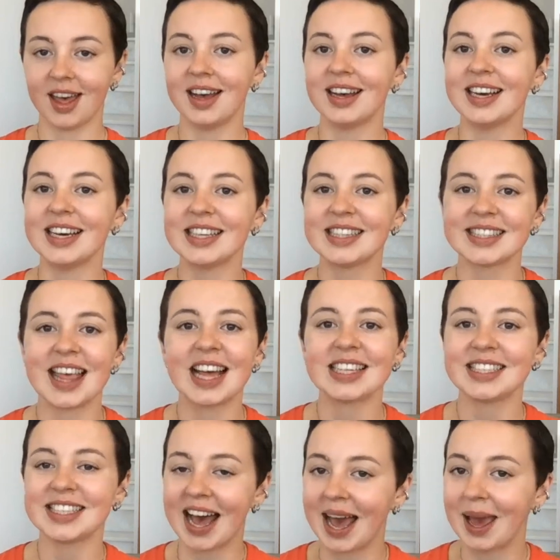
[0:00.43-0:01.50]
It's that
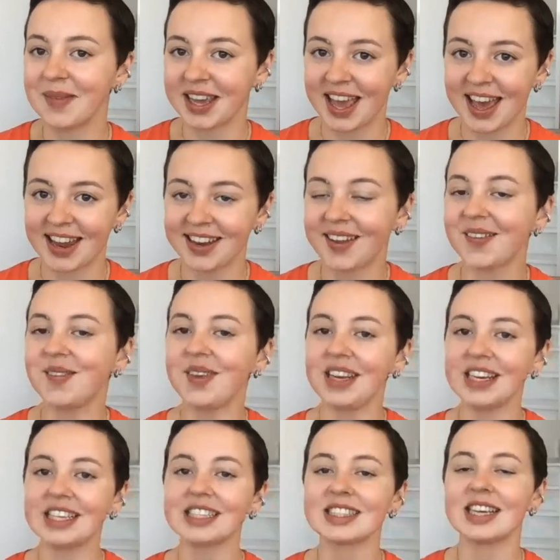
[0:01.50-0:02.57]
time again.
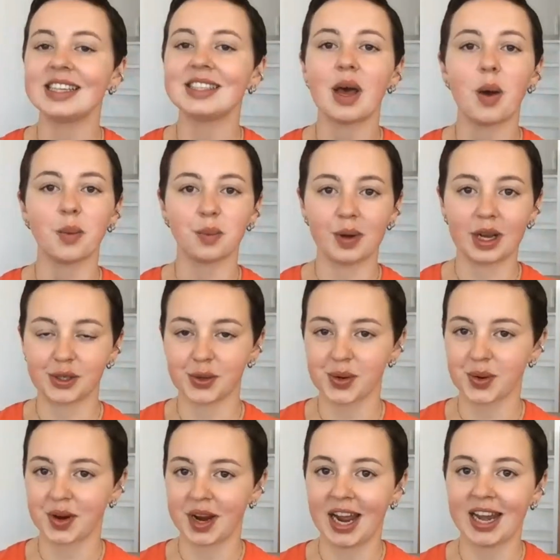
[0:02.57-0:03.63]
Venus is a
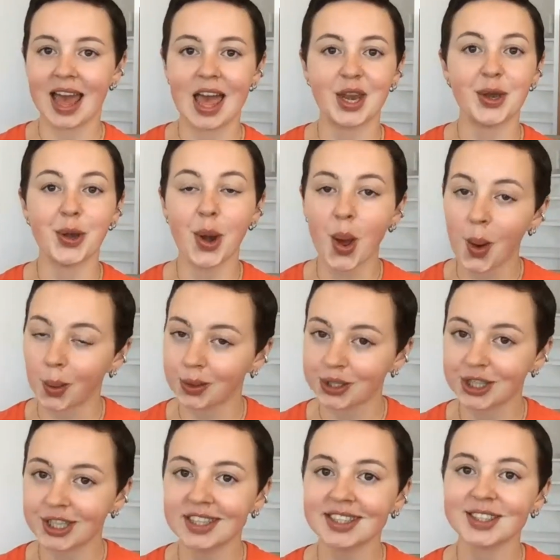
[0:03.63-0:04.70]
retrograde, and no,
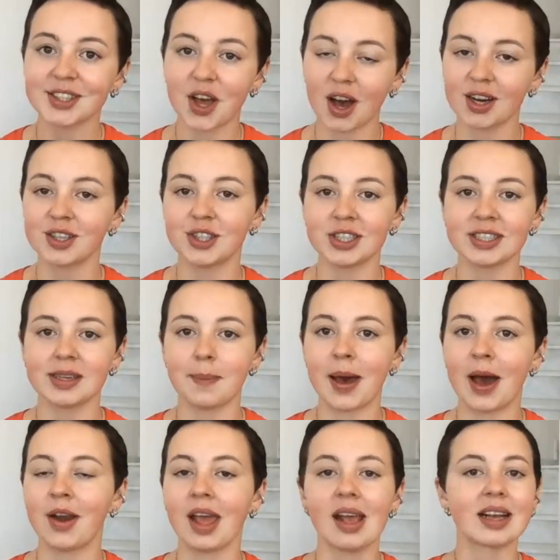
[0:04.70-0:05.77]
she is not just
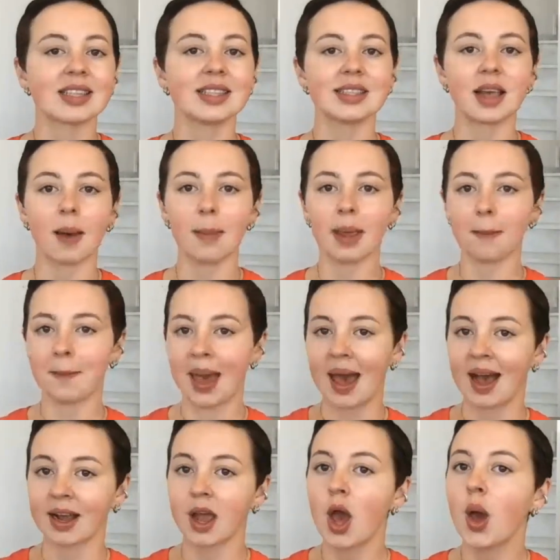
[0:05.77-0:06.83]
about exes coming
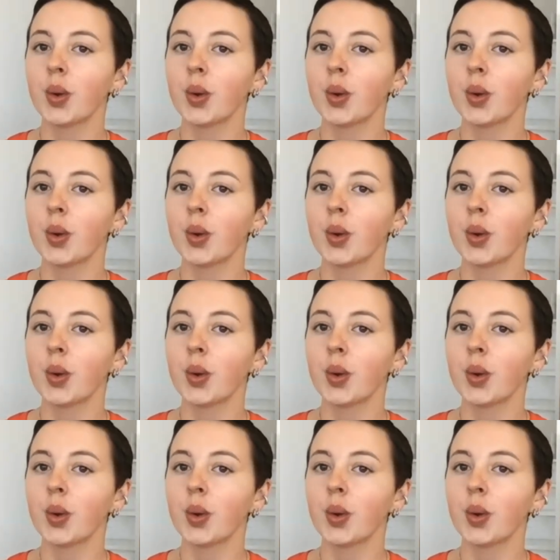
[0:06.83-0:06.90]
back,